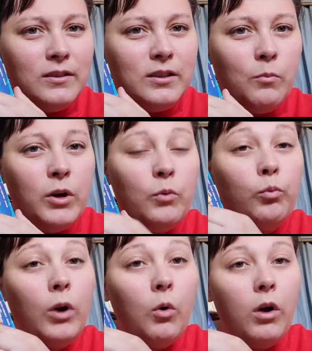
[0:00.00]

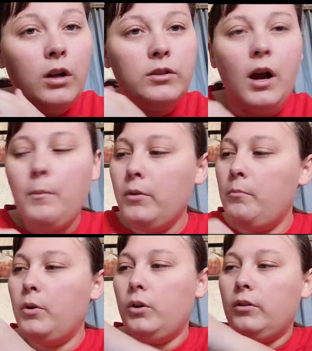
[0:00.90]
someone wrote on top of
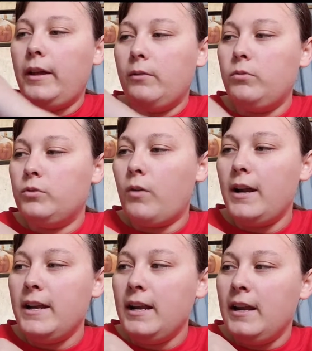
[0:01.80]
the book, like was
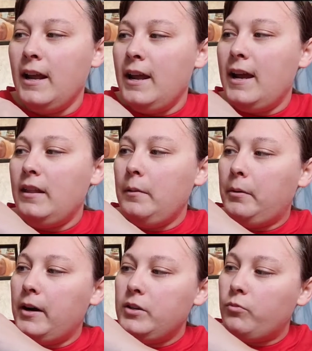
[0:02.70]
writing, and they
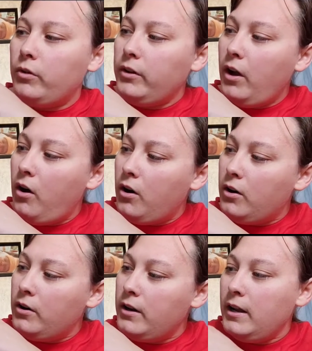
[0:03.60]
pressed really
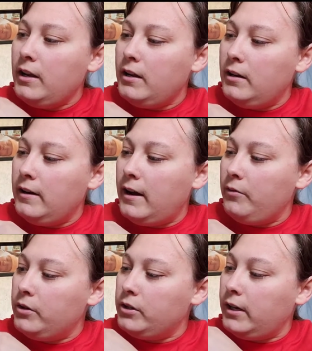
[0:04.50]
hard, and
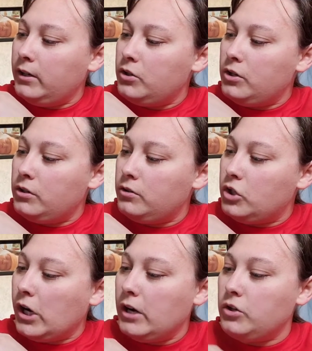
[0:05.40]
now there's like just
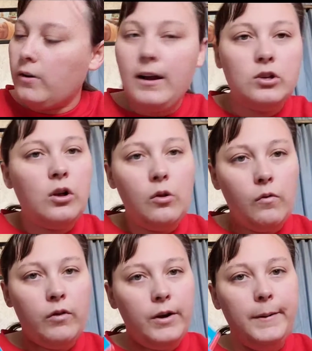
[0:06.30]
chicken scratch all
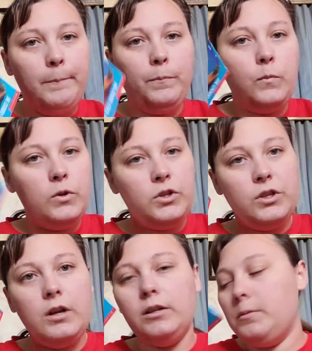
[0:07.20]
over it, which
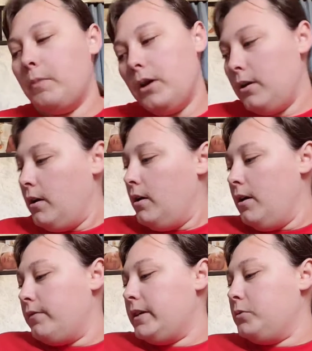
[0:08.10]
sucks, but
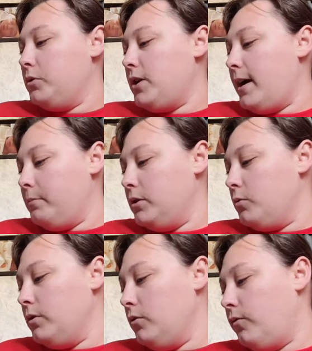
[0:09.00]
that's what
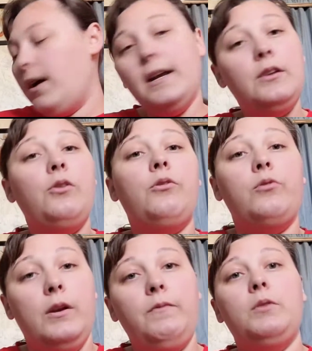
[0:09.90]
happens when you find
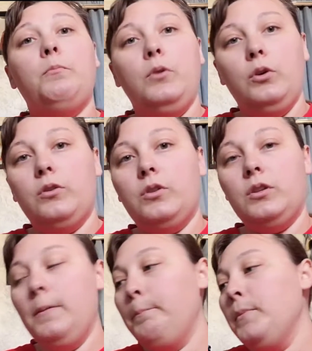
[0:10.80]
thrift
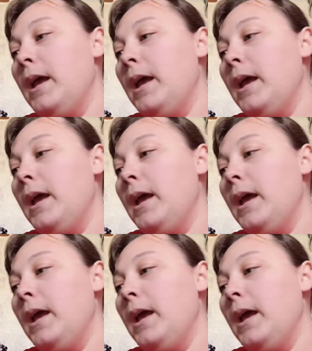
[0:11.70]
books.